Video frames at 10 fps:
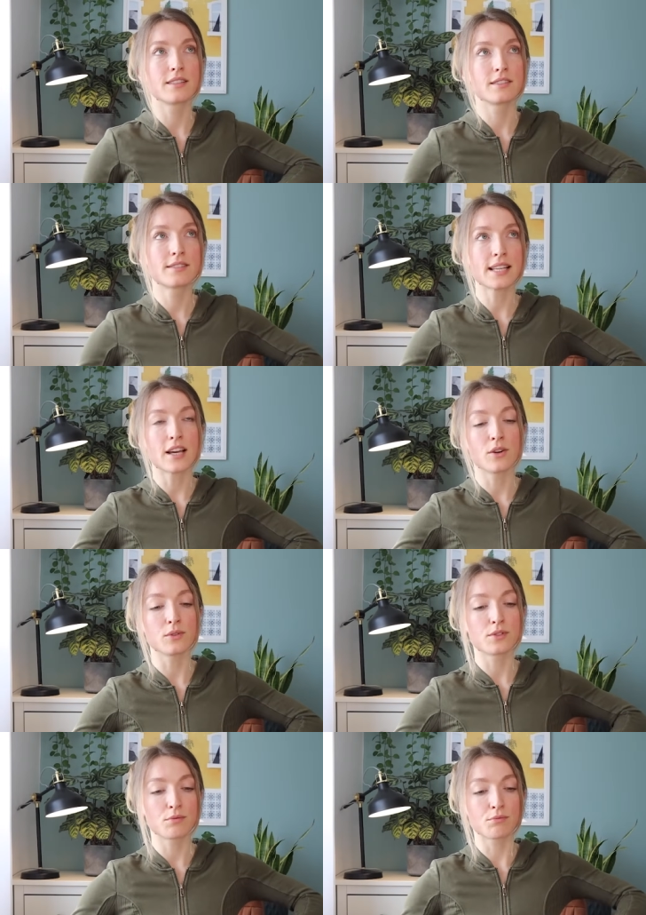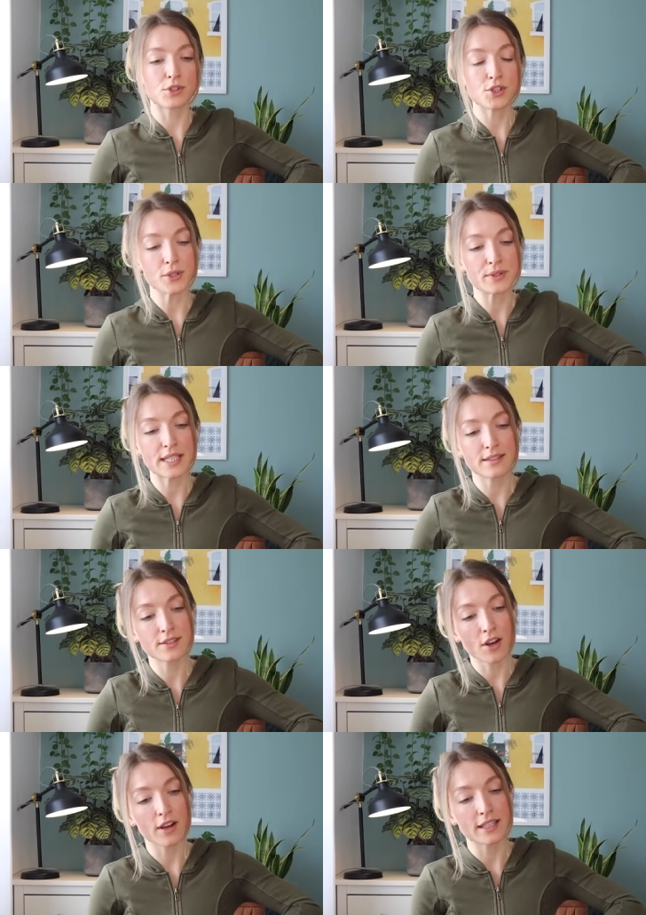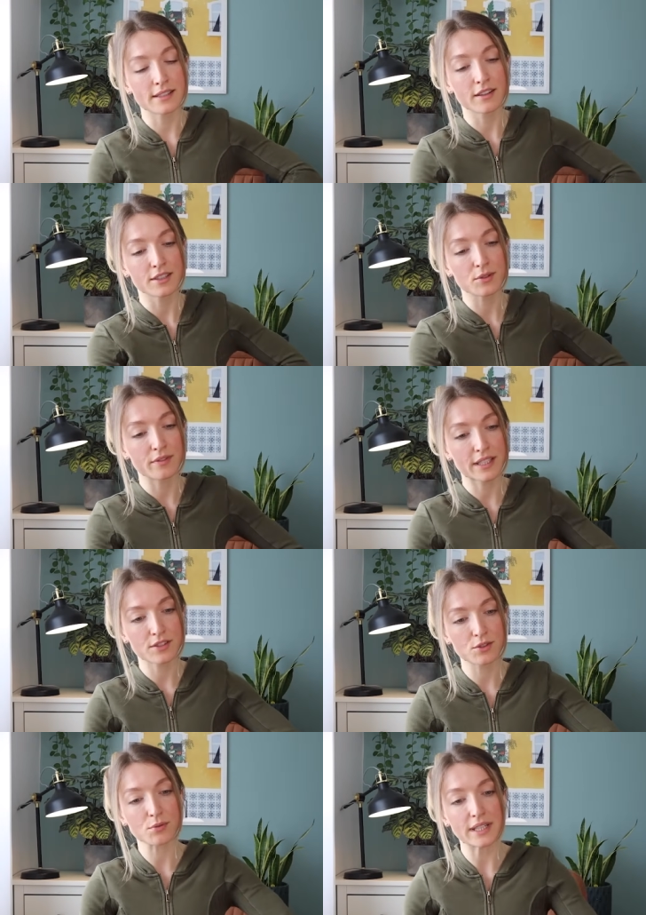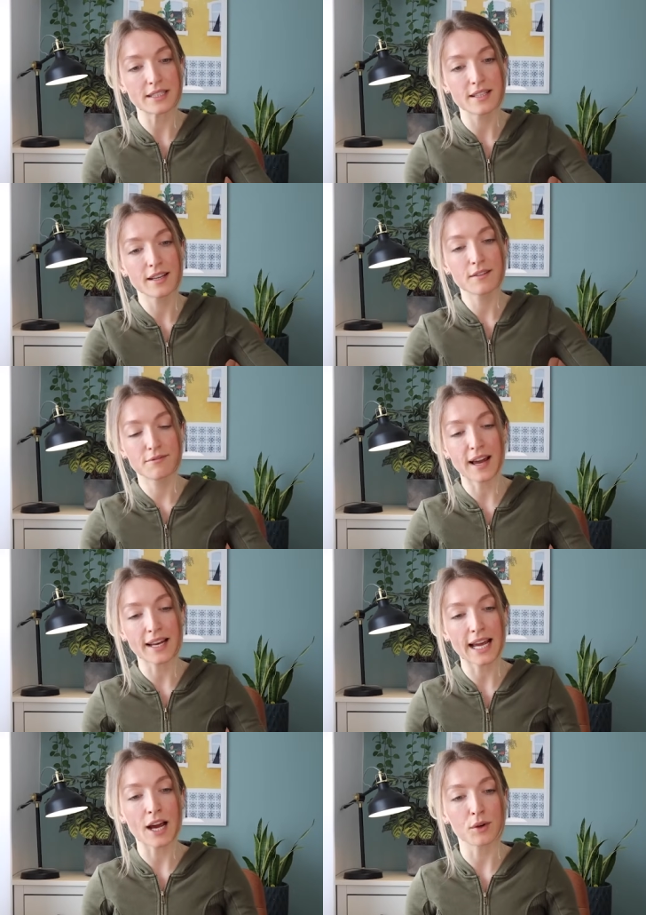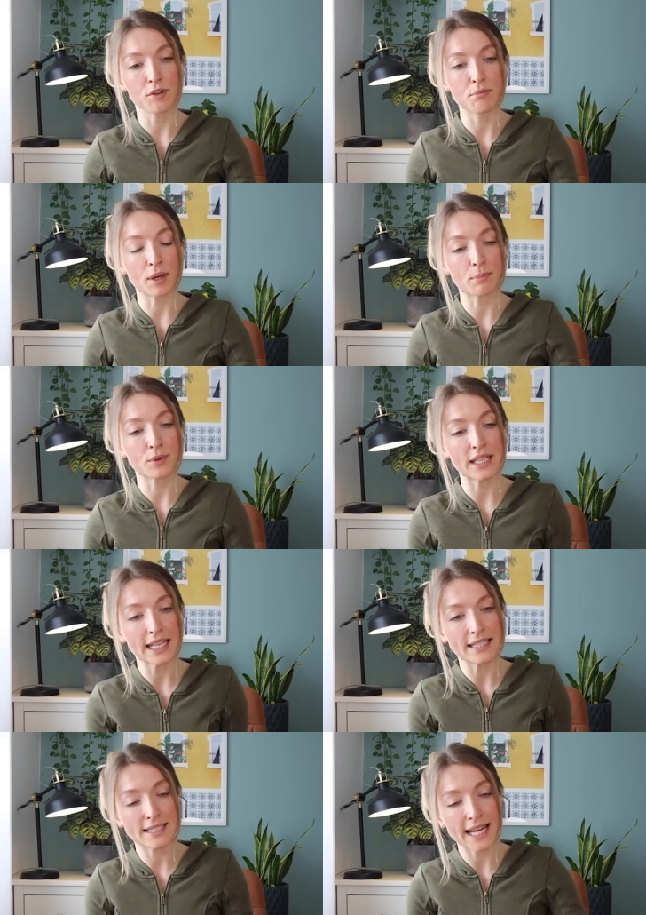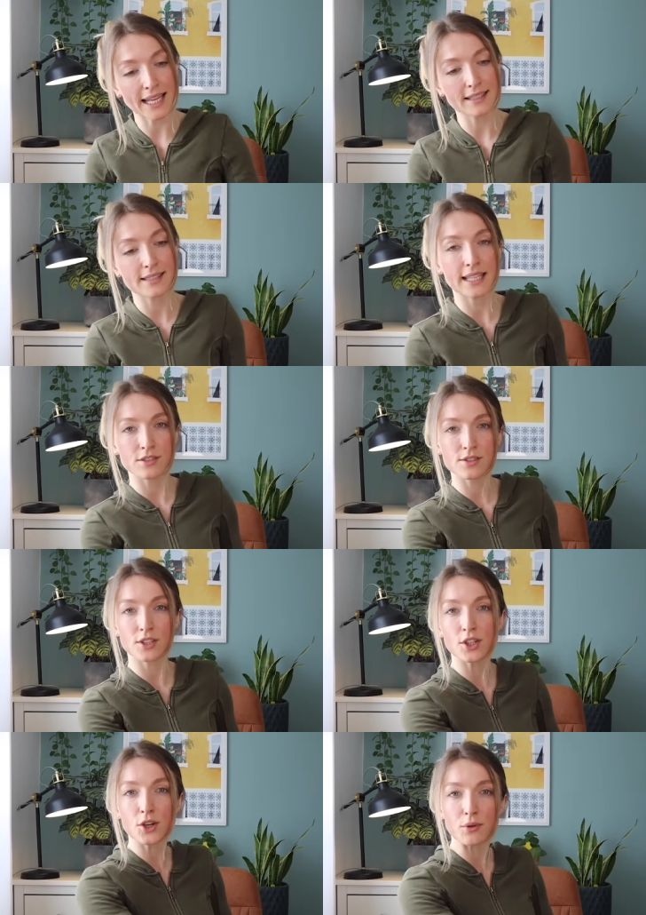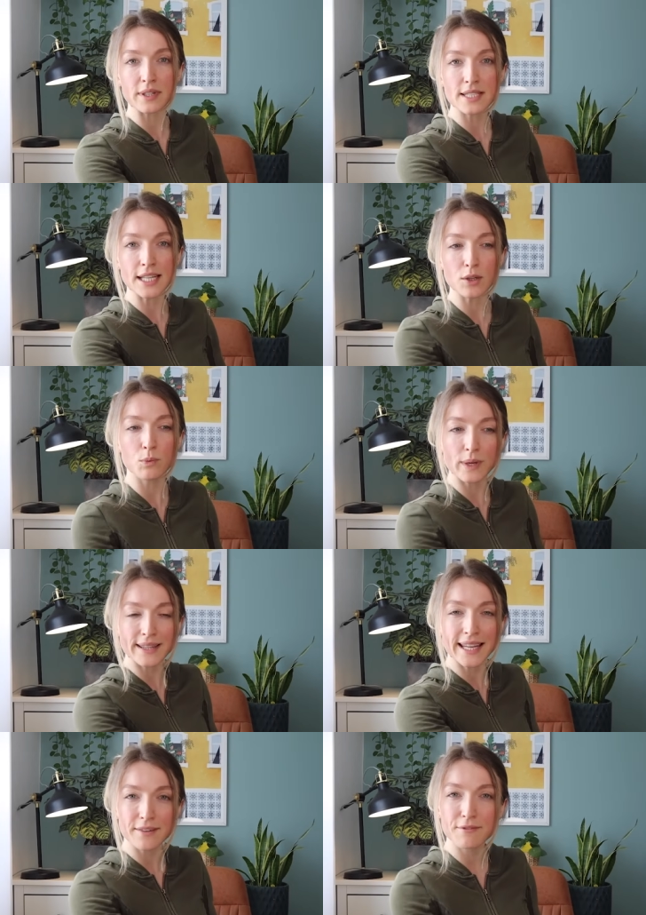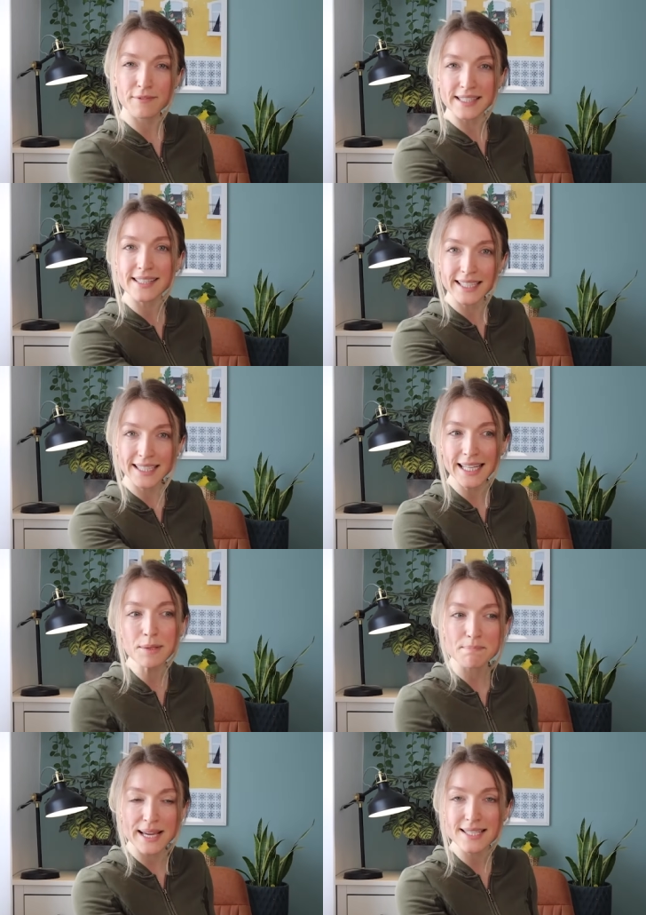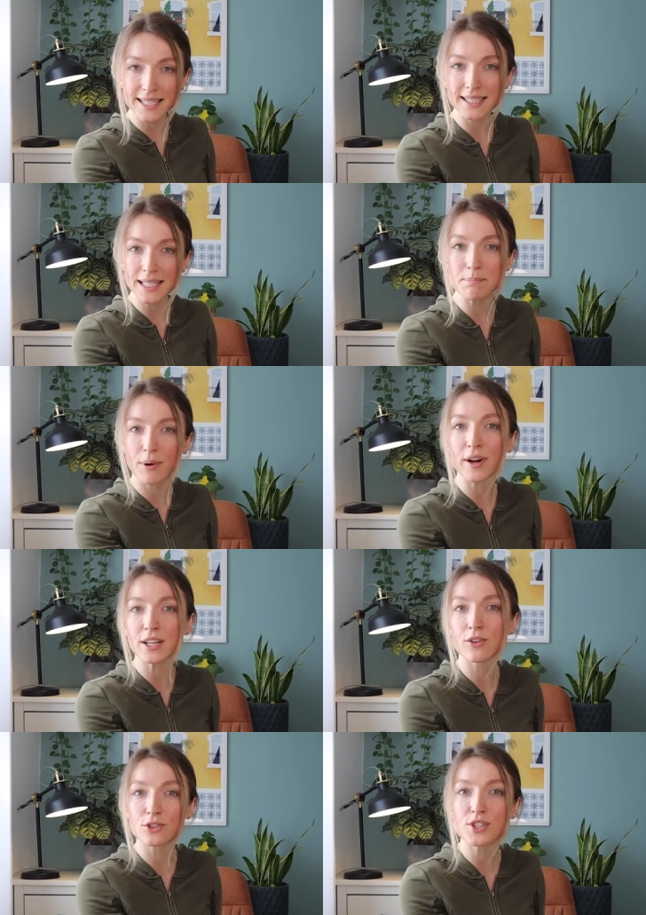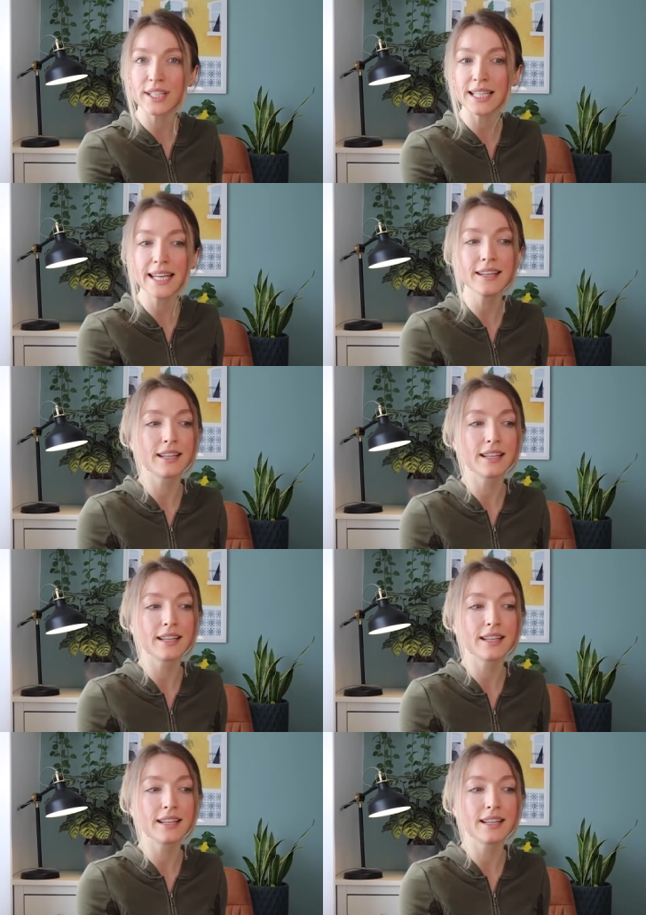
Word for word: cells reduce in size and I sort of excrete fat out of my body, it takes insecurity with it physically, medically, biologically.